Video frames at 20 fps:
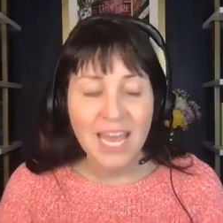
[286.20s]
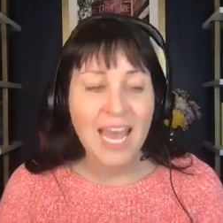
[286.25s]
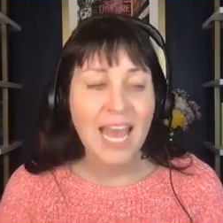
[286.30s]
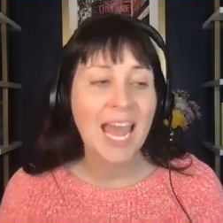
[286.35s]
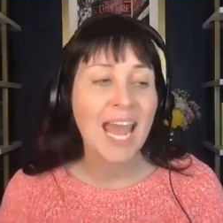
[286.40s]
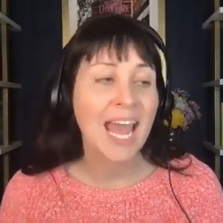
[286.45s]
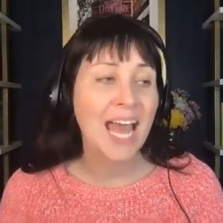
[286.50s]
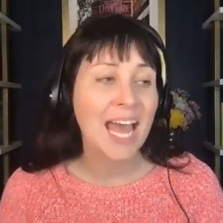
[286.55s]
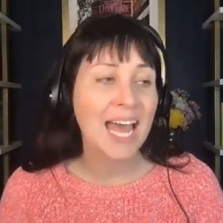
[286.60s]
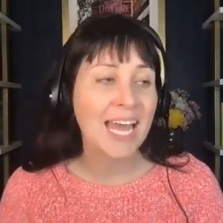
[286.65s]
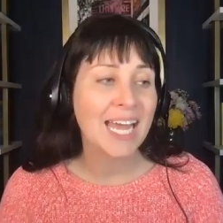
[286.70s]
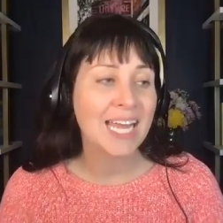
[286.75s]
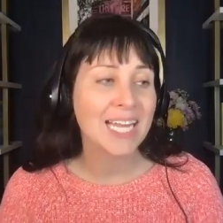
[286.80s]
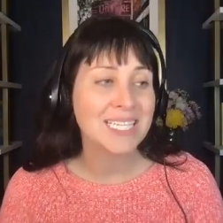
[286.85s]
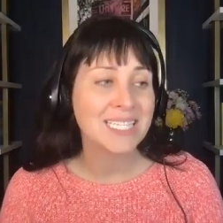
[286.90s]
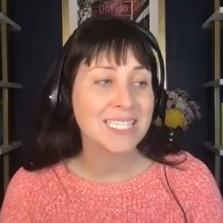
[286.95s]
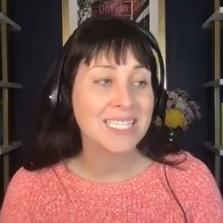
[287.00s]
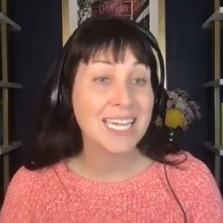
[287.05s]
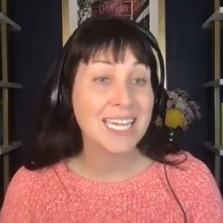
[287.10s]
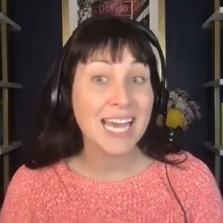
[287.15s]

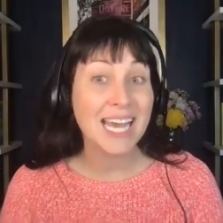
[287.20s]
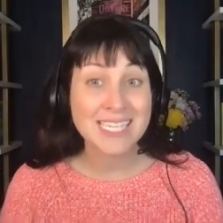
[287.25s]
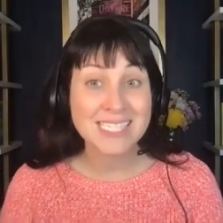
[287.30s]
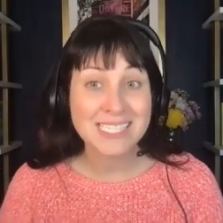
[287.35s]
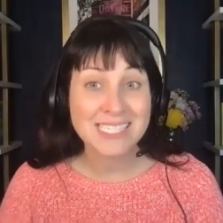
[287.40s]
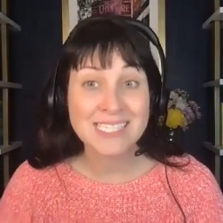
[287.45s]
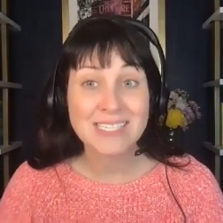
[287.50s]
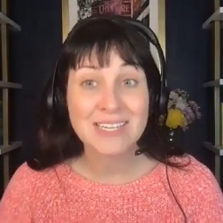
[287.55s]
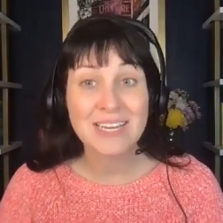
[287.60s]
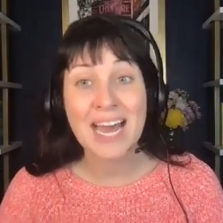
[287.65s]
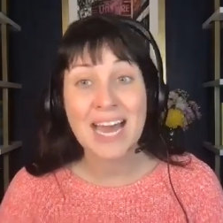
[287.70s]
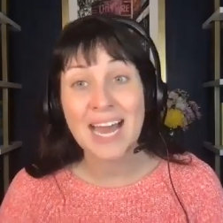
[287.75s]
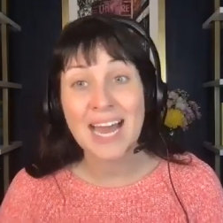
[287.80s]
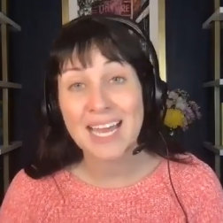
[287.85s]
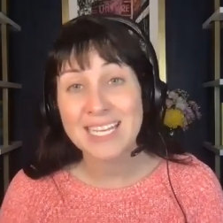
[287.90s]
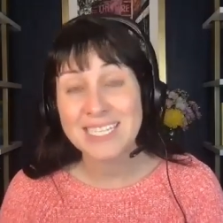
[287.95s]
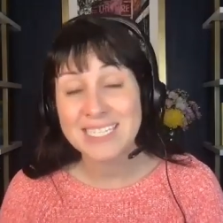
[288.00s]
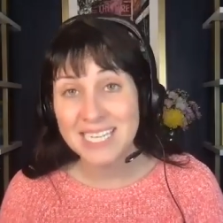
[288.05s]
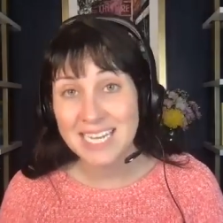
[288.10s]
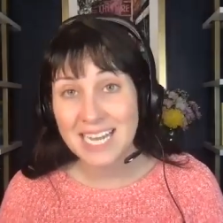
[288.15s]
And yes,
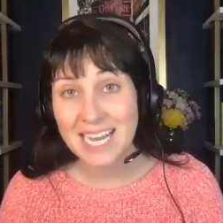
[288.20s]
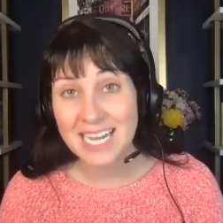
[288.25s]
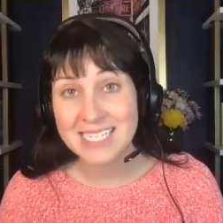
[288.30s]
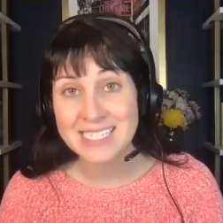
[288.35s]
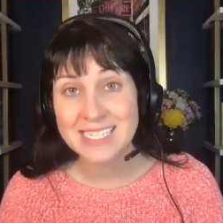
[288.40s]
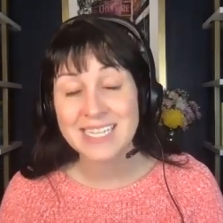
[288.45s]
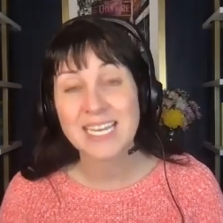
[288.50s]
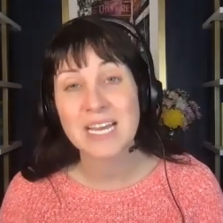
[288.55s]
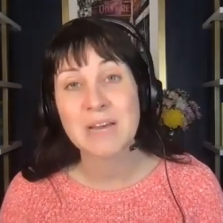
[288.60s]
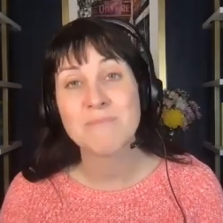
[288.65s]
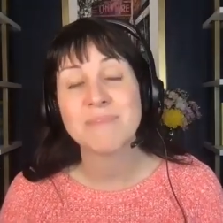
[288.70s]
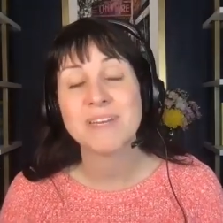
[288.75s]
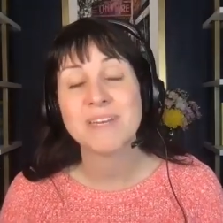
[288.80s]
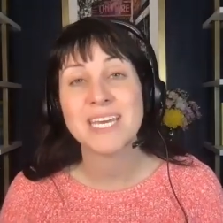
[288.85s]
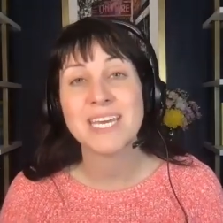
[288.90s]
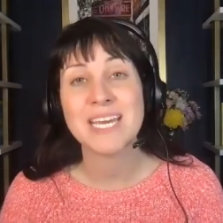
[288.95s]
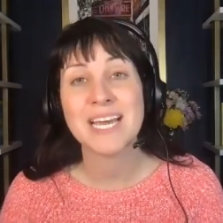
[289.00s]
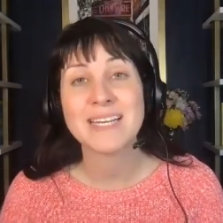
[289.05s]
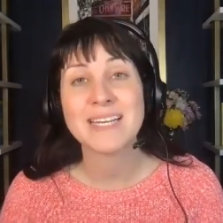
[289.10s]
I did exit the company.